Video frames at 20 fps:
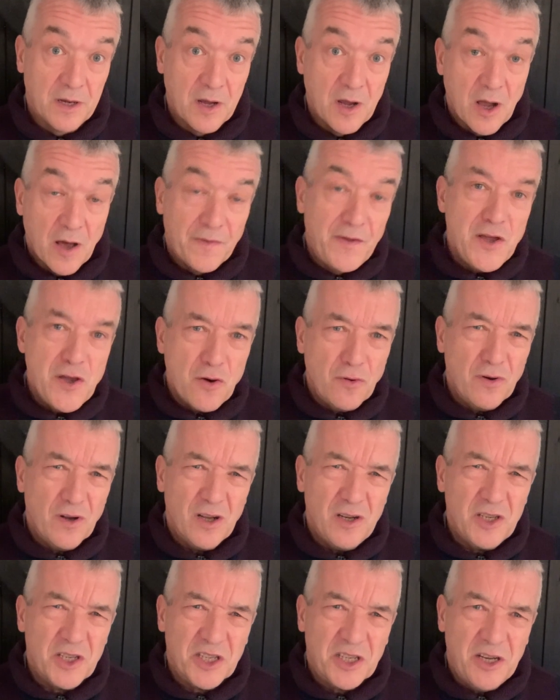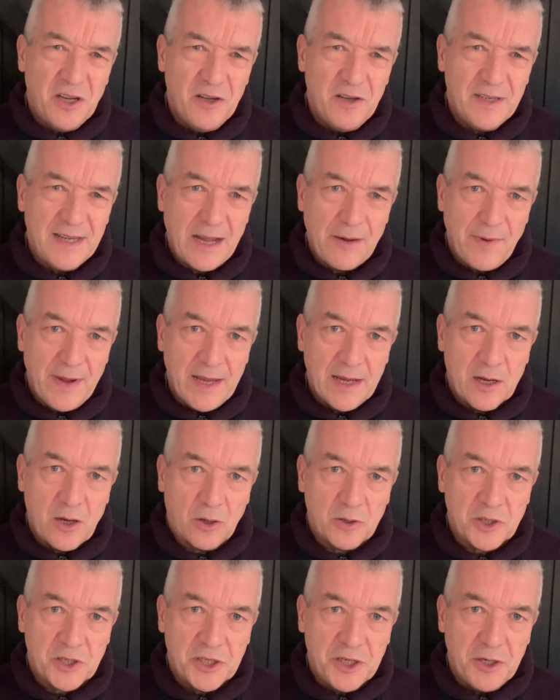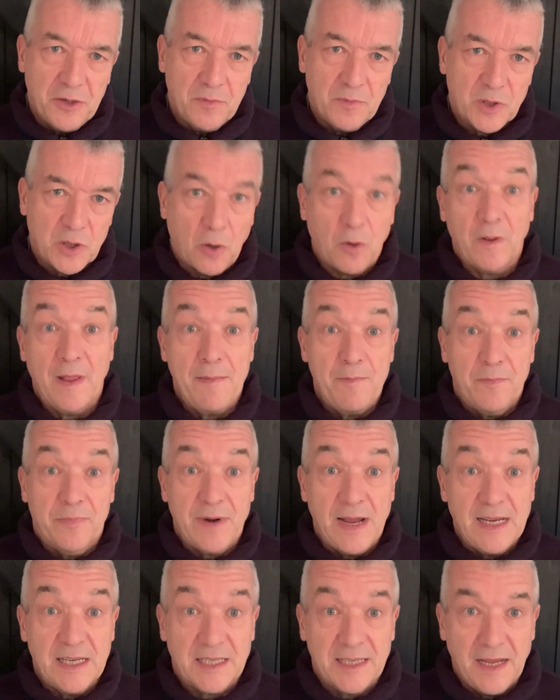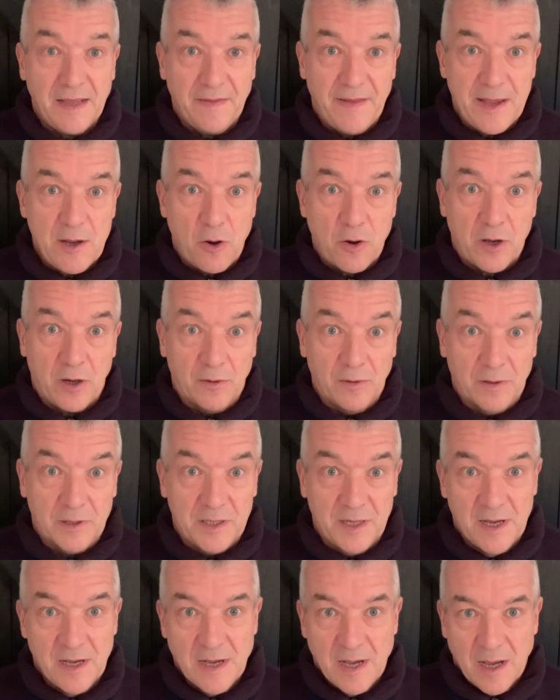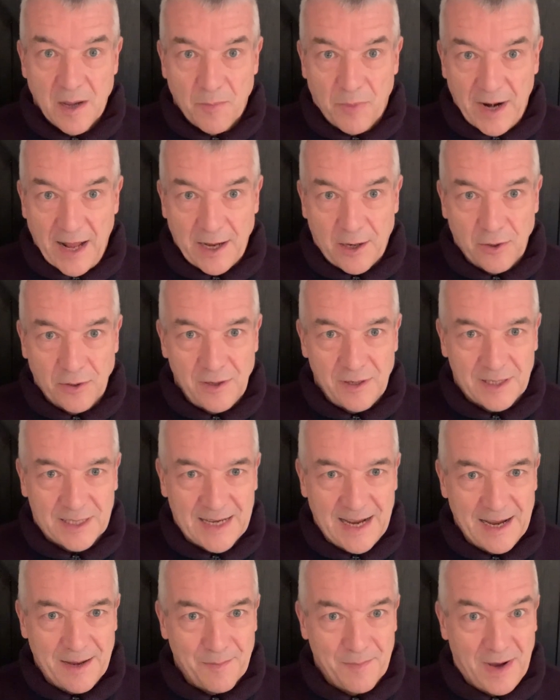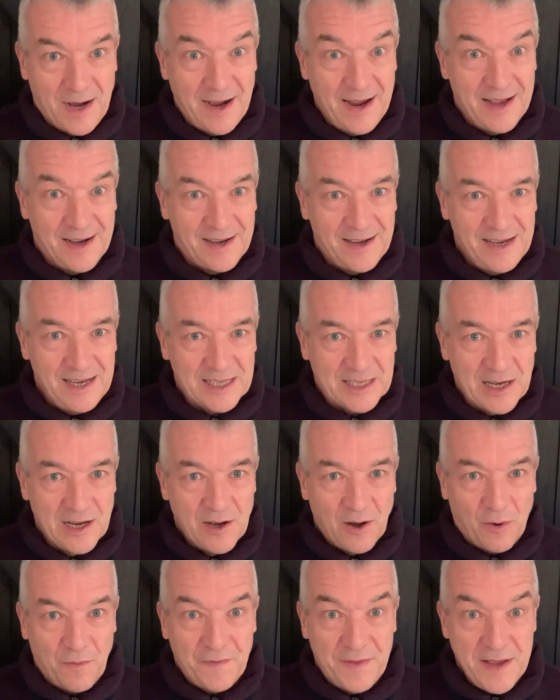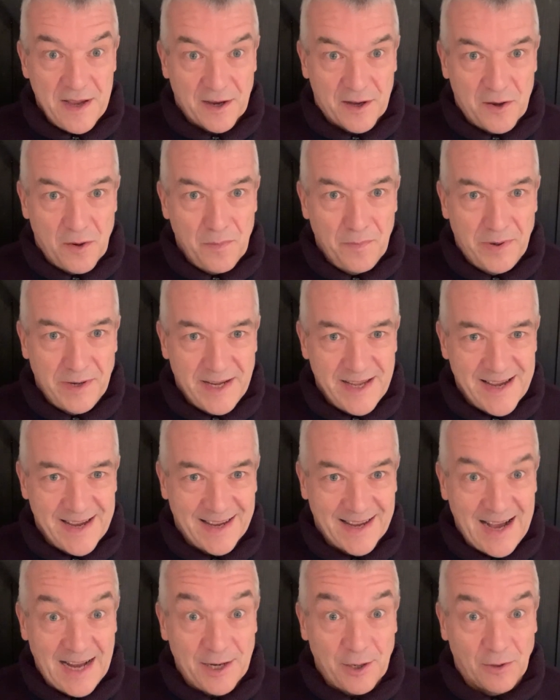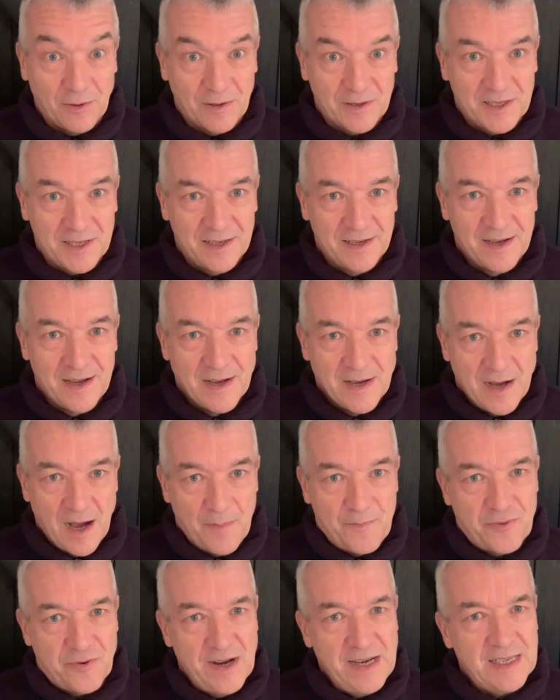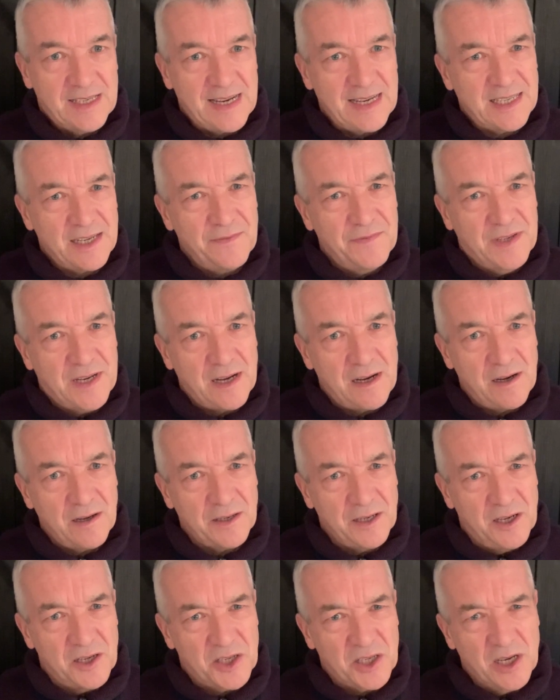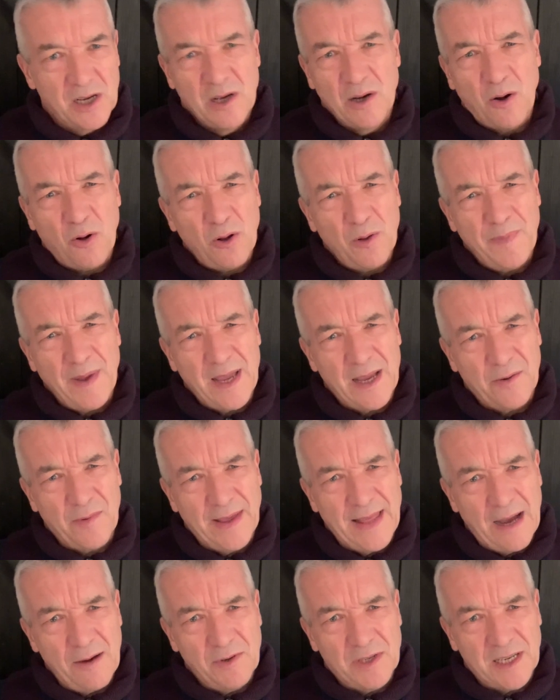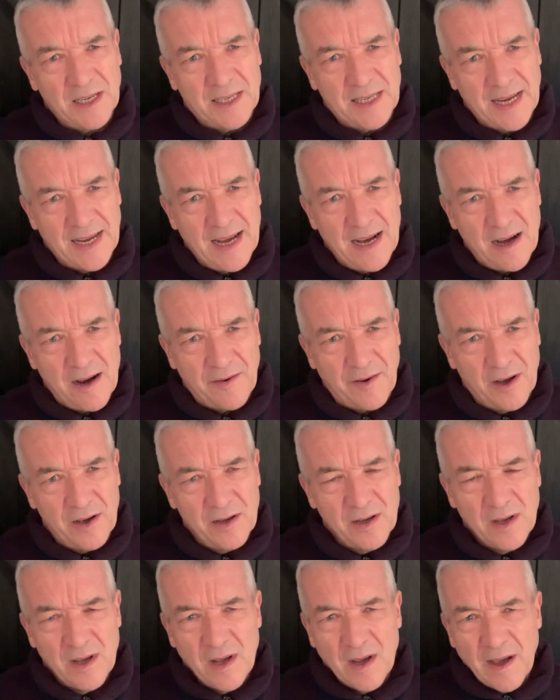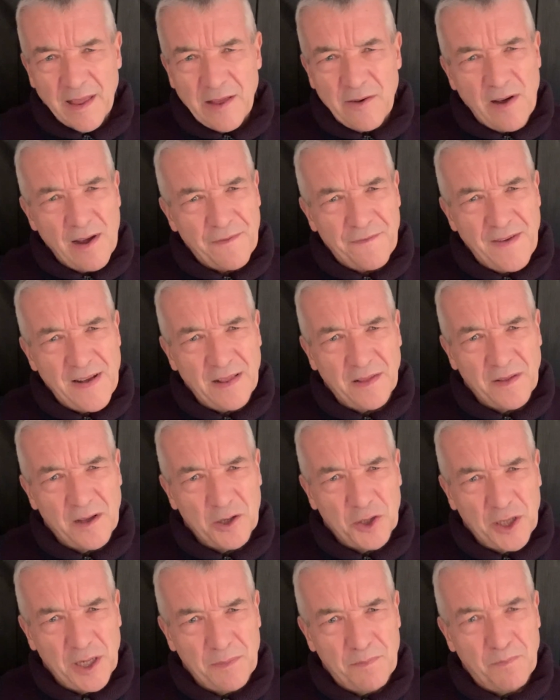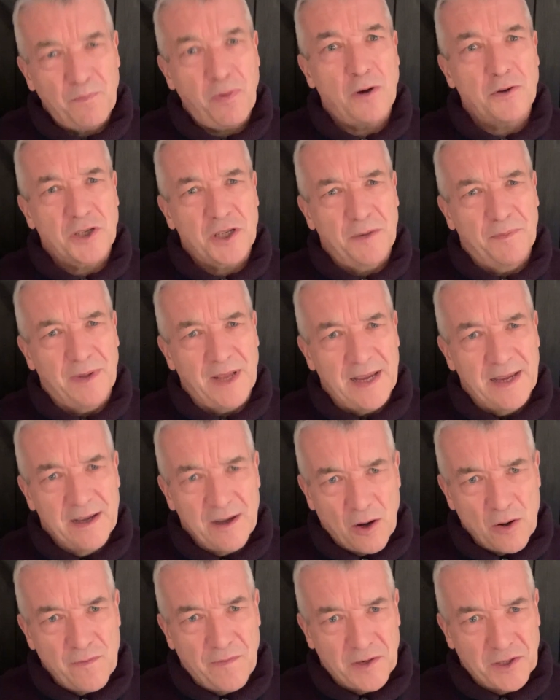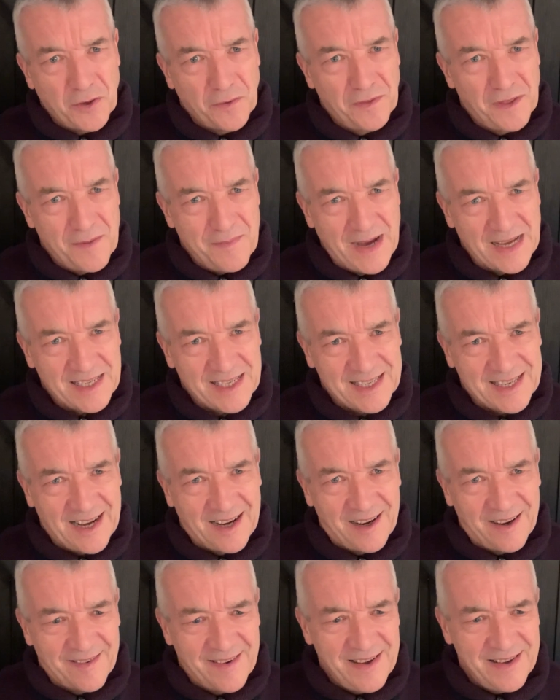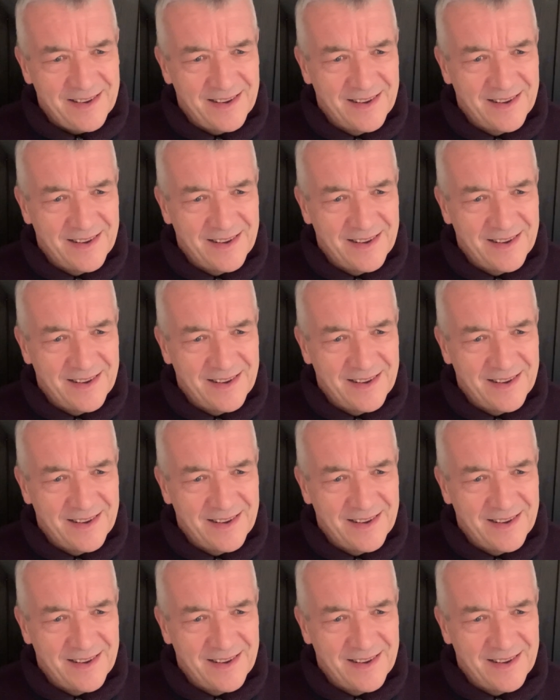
The young uns turned out in costumes, all embracing the occult, but I couldn't take my eyes off the accompanying adult, a princess of darkness, albeit without a tiara, though I felt that she'd possibly overdone the mascara.